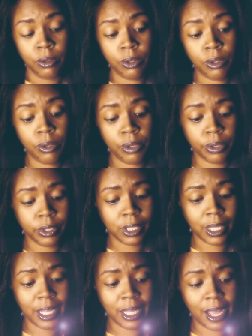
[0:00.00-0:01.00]
whew,
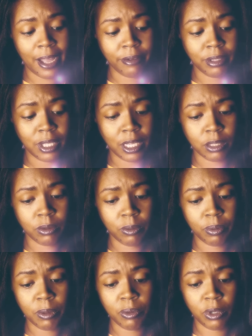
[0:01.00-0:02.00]
to like have sex
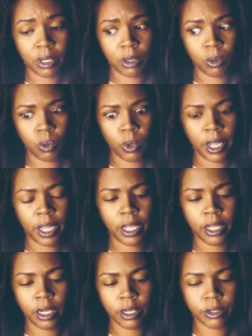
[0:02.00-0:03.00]
with people that are way
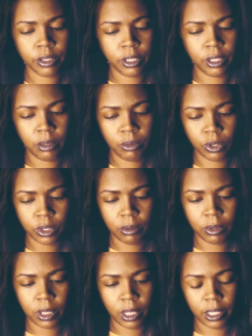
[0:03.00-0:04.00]
younger than them or
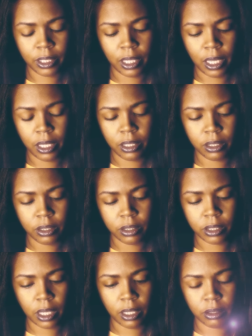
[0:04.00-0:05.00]
something like that.
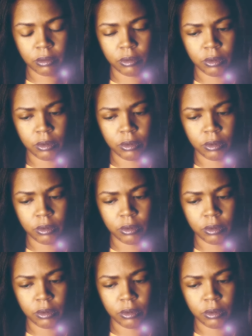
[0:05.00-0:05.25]
It's like